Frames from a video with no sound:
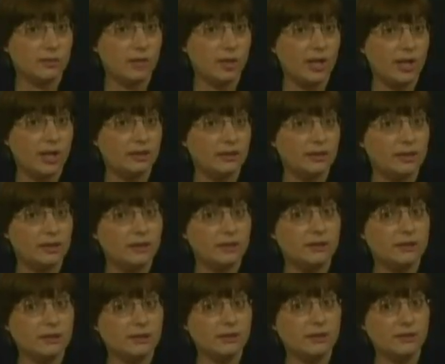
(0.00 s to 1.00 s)
morality
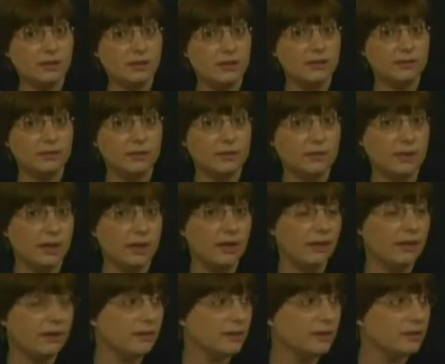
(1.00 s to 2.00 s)
is kind of a gray
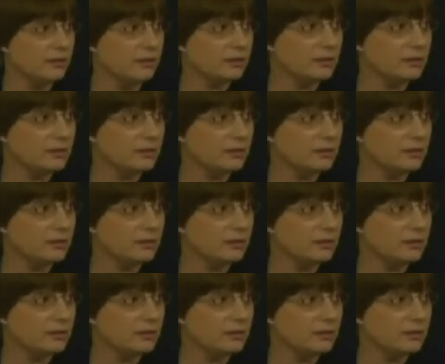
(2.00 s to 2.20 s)
area.